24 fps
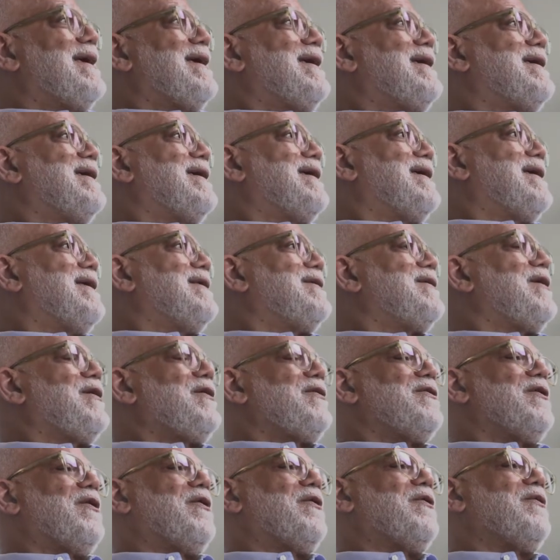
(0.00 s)
And,
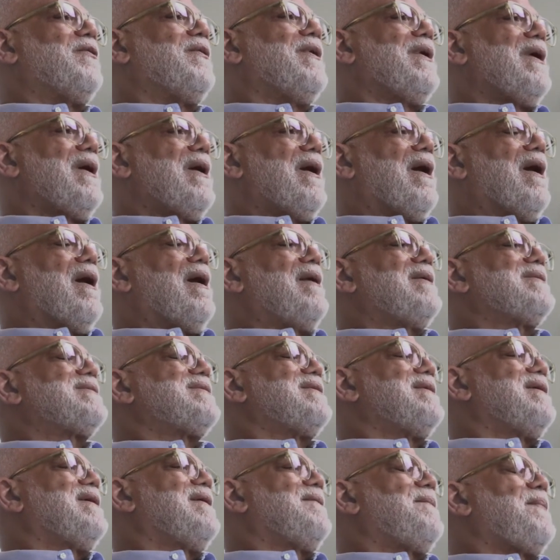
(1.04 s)
you know,
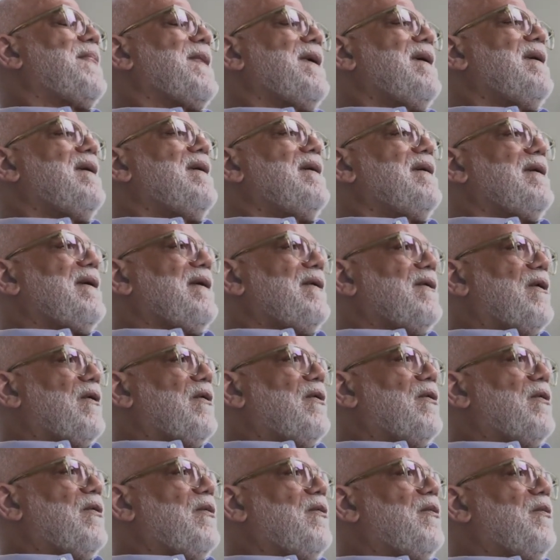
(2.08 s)
honestly, you
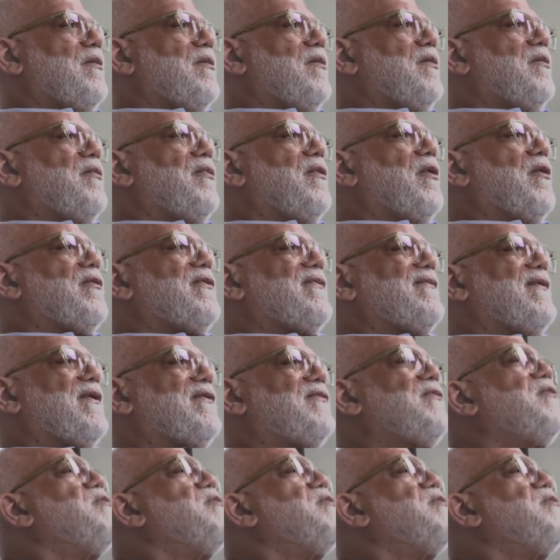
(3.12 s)
know, those of us